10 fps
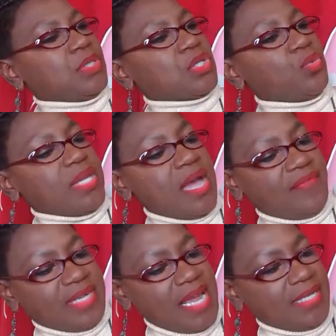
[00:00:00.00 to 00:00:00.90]
so we have
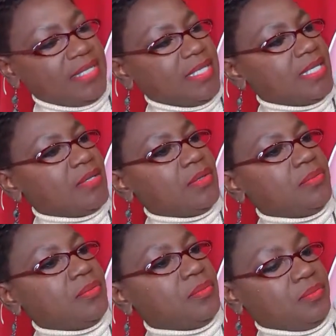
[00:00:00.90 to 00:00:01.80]
an idea
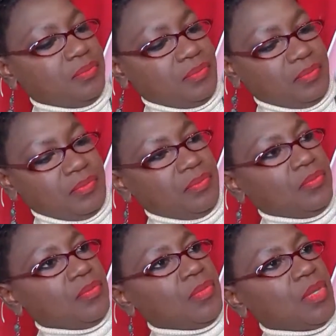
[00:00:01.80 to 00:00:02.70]

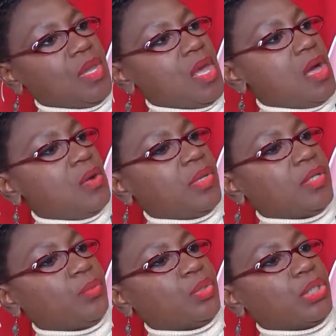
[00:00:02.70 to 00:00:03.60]
how
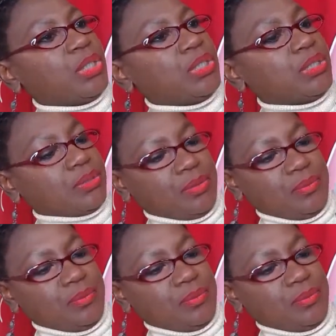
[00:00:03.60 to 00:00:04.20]
it would look.